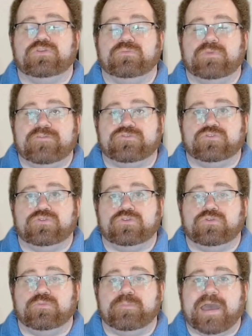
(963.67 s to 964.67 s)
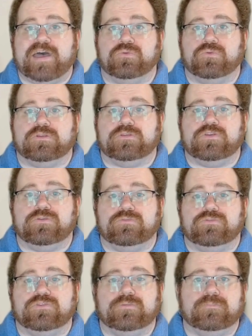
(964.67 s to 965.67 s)
after the new password is
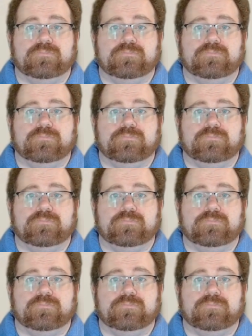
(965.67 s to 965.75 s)
used.